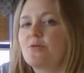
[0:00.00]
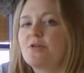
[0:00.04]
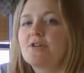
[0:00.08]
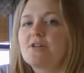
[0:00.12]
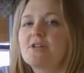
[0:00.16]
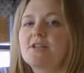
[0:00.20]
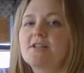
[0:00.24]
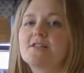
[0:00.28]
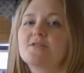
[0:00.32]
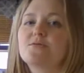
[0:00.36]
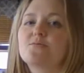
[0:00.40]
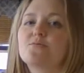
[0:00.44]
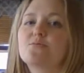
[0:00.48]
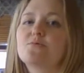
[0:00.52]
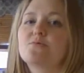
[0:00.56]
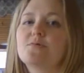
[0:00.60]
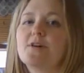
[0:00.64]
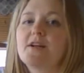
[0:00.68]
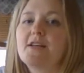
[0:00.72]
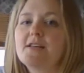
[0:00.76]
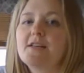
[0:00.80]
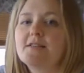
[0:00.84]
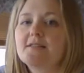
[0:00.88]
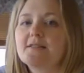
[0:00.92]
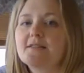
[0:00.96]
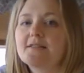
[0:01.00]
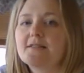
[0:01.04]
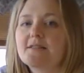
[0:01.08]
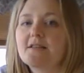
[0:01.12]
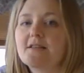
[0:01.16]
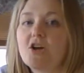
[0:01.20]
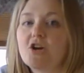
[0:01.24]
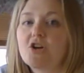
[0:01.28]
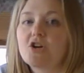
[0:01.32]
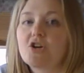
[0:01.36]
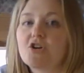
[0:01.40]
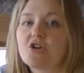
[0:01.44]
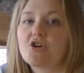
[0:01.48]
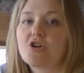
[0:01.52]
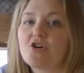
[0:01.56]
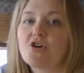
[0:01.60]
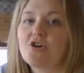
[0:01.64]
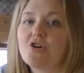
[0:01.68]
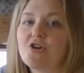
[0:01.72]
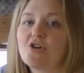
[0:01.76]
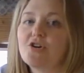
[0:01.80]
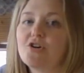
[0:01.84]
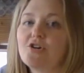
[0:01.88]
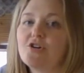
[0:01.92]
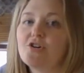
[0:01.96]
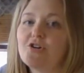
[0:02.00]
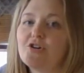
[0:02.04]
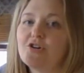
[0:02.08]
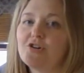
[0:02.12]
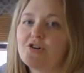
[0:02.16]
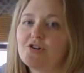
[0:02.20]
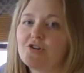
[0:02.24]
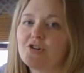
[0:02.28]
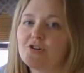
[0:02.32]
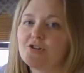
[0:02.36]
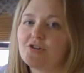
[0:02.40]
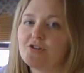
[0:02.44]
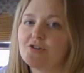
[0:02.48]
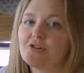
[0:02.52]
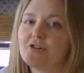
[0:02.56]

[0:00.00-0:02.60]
It's race car.